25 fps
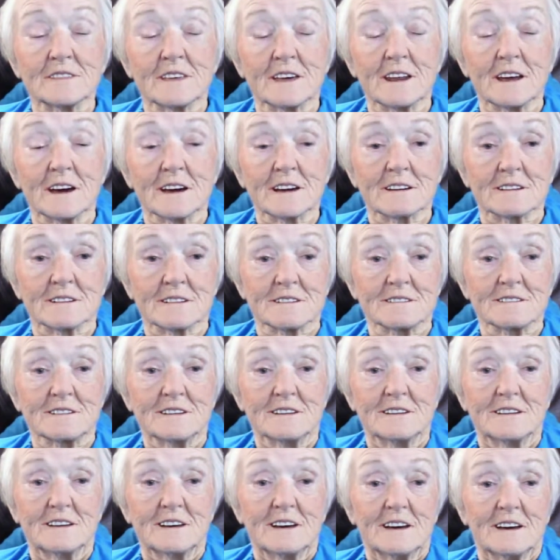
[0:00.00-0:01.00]
that I could
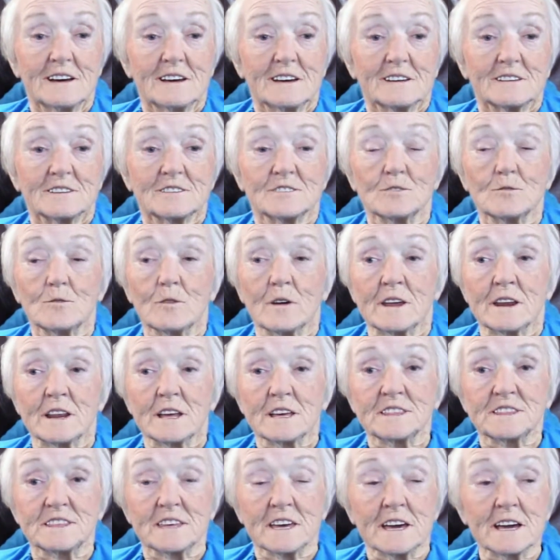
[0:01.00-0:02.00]
do
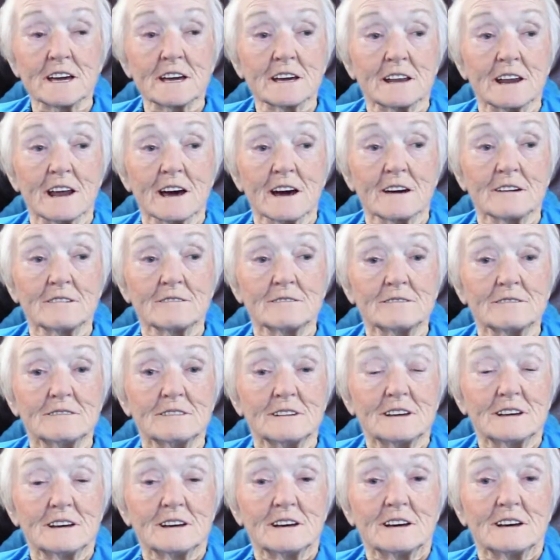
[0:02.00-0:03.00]
anything, and I
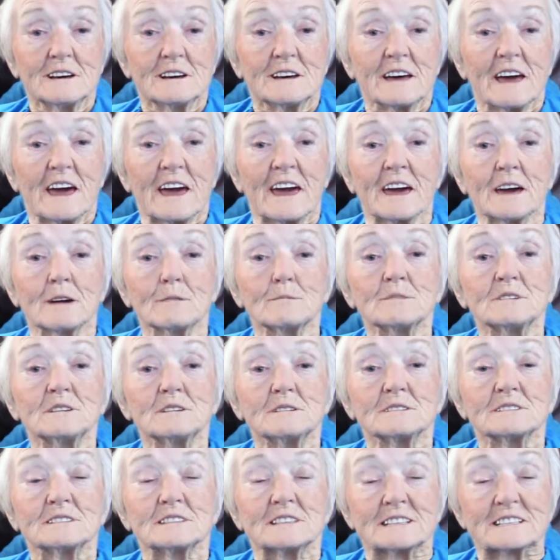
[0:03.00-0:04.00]
hemmed
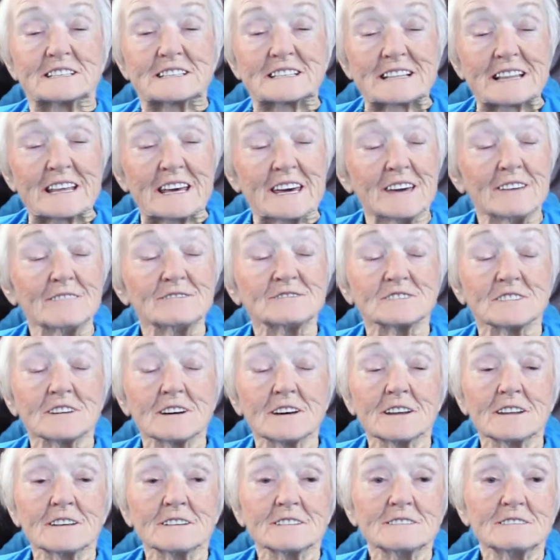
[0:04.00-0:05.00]
the sleeves
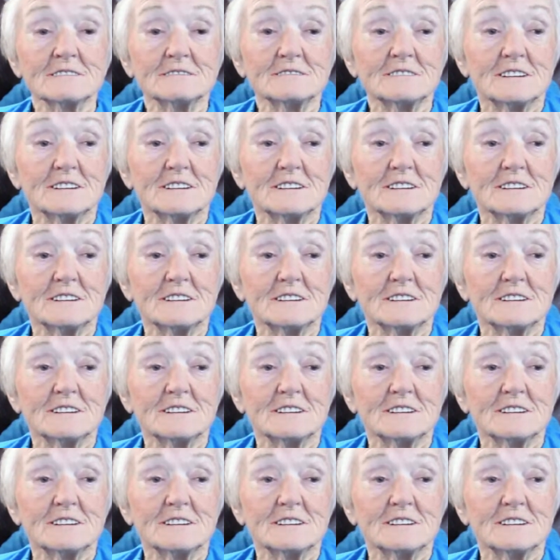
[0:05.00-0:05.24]
on